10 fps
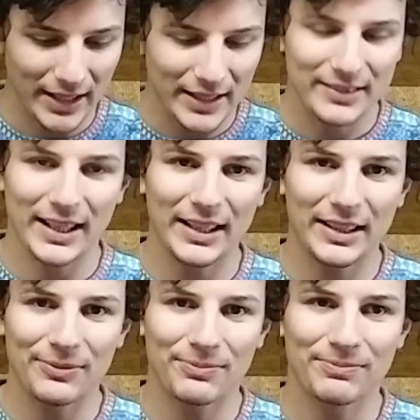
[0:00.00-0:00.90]
it's kind
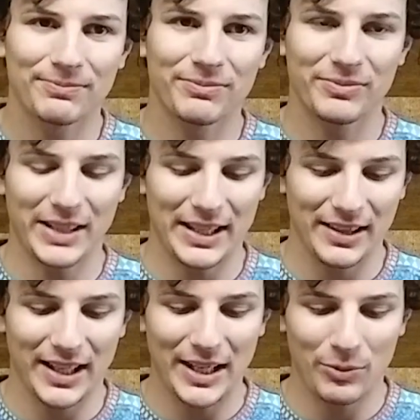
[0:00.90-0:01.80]
of in
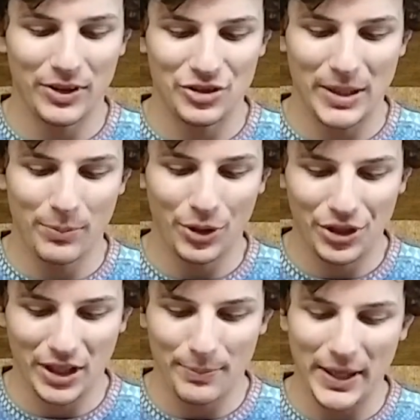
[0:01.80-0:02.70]
line with the Jetboil. You're
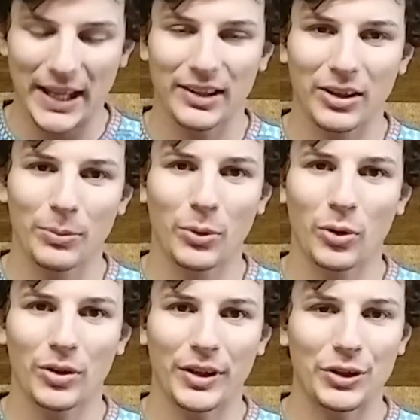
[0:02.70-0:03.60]
going to pay a little
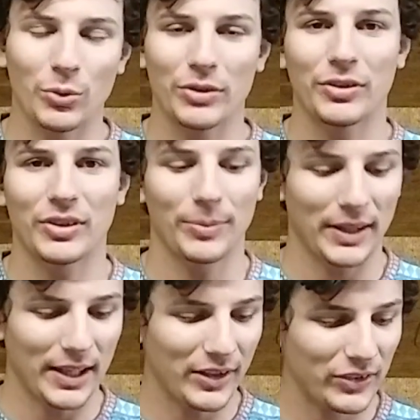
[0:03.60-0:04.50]
more than you would for
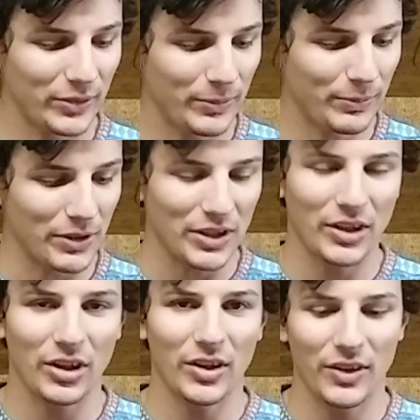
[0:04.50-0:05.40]
something else, but you get
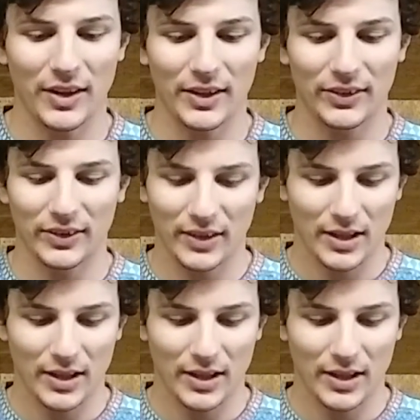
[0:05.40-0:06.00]
all of this.